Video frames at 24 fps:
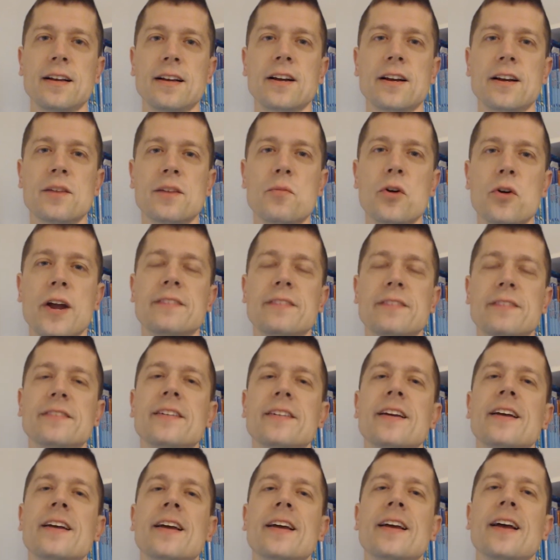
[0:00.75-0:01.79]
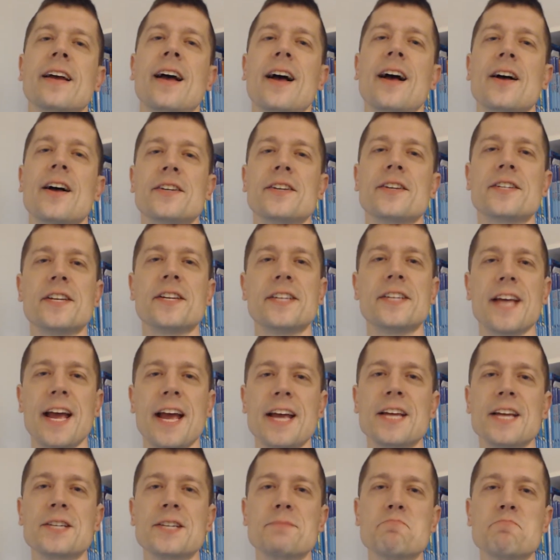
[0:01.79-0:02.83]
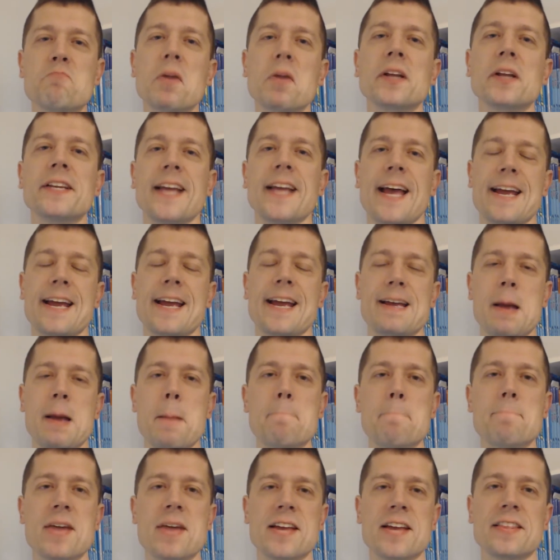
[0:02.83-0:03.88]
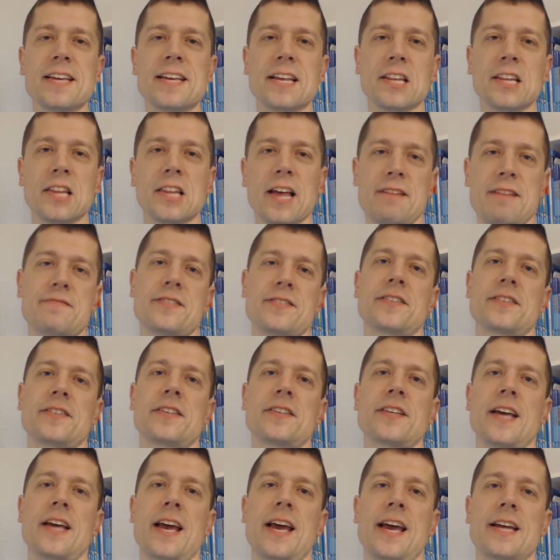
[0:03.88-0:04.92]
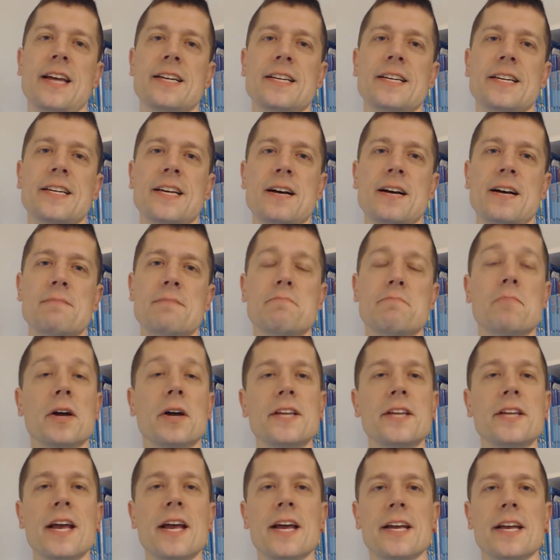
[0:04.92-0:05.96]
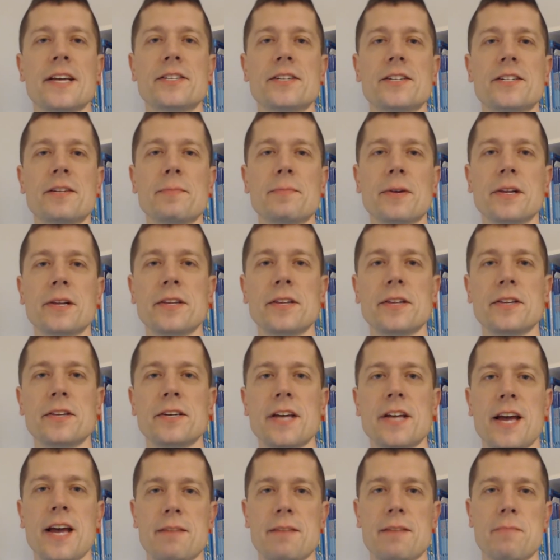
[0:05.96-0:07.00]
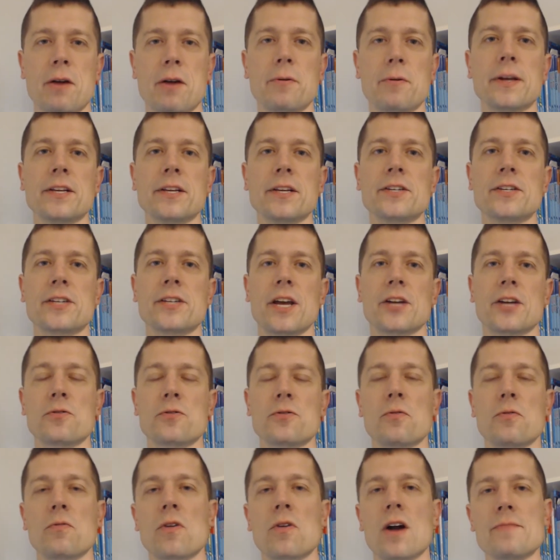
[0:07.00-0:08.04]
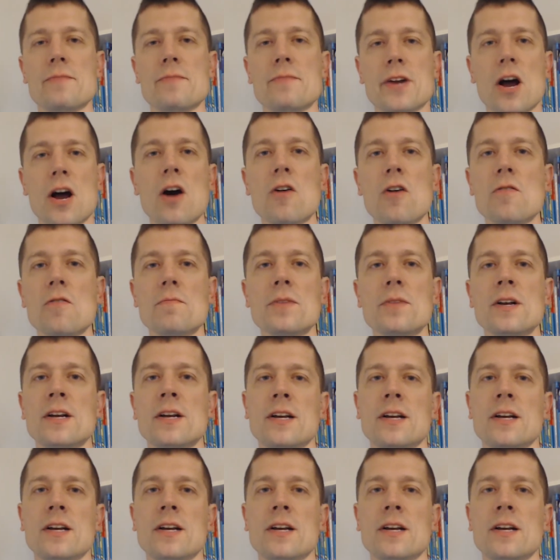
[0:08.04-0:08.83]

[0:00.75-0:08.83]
Good morning. Uh, today is Monday, May the 11th, and uh, Monday is typically the day in my weekly schedule where I'm at home.